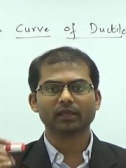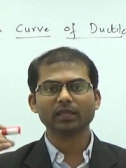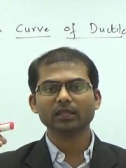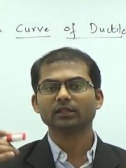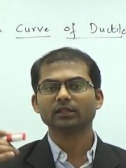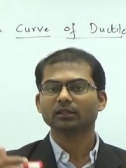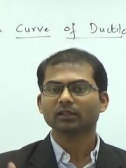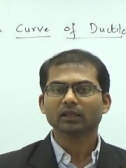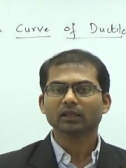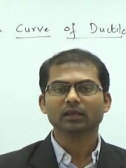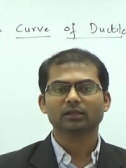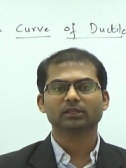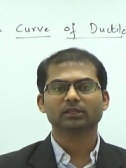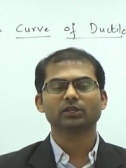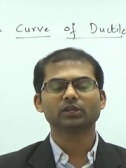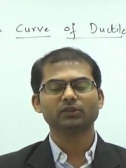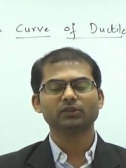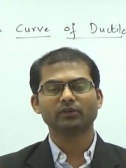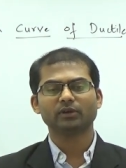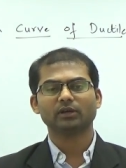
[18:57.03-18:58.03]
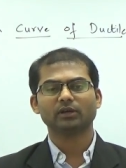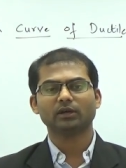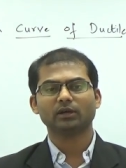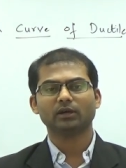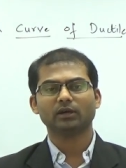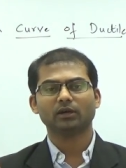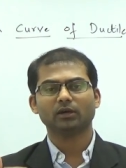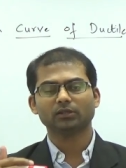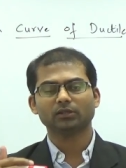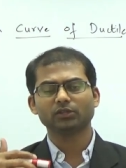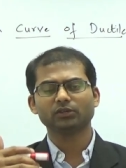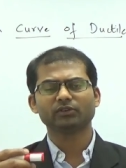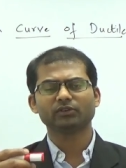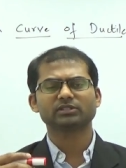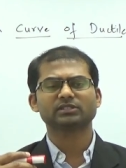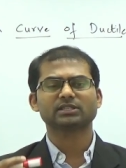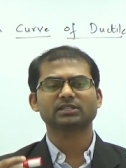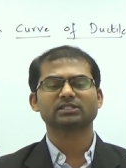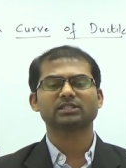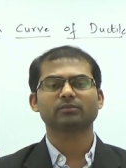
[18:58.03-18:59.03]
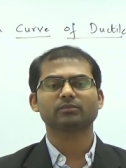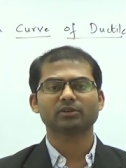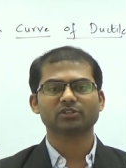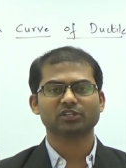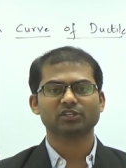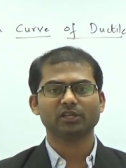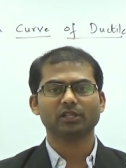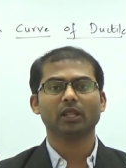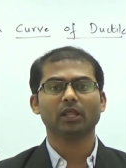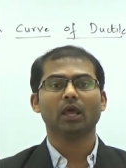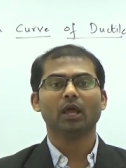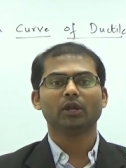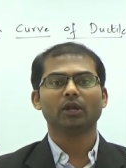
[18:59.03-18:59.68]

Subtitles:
in the on the universal testing machine